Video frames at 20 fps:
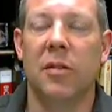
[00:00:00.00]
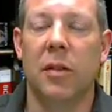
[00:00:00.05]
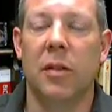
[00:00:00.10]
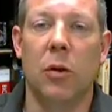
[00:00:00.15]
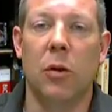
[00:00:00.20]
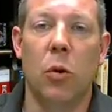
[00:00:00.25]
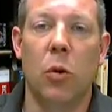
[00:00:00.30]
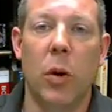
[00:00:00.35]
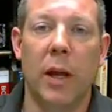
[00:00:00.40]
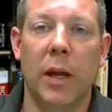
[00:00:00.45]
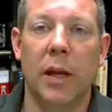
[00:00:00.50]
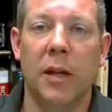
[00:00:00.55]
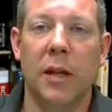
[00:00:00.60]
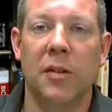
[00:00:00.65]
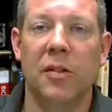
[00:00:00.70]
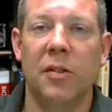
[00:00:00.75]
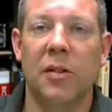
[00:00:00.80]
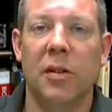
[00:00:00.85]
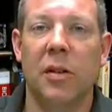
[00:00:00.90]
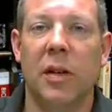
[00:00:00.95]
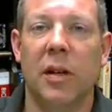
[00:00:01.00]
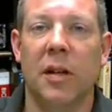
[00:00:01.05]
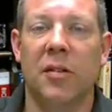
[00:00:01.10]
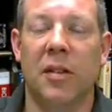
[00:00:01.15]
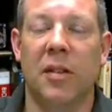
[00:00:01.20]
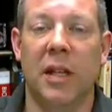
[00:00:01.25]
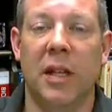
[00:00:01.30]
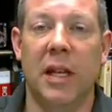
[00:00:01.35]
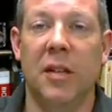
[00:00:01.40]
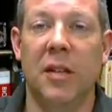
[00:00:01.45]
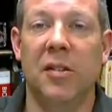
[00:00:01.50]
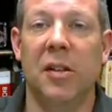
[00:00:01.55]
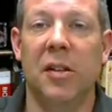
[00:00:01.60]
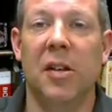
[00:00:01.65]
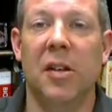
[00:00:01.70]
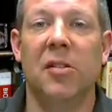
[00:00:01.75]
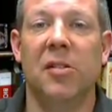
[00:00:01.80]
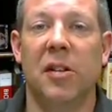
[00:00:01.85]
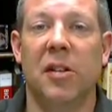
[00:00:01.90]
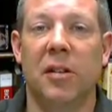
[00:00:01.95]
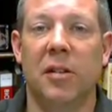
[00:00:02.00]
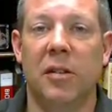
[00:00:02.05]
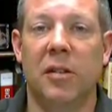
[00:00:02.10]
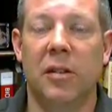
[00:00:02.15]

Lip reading: the quickest. It's the easiest.